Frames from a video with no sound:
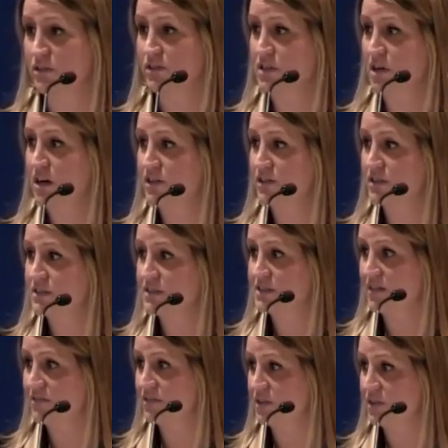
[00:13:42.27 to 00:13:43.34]
There's
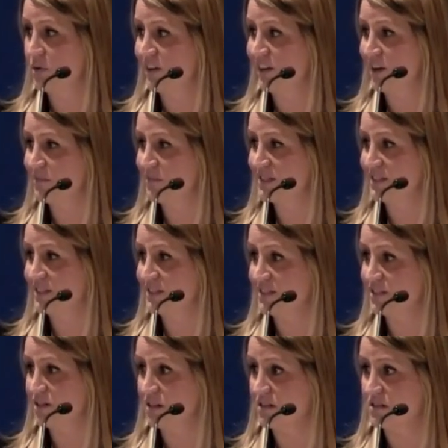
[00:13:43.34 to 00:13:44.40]
171 embassies
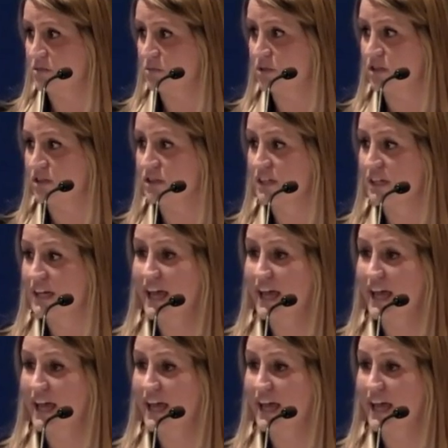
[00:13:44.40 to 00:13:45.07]
across the world,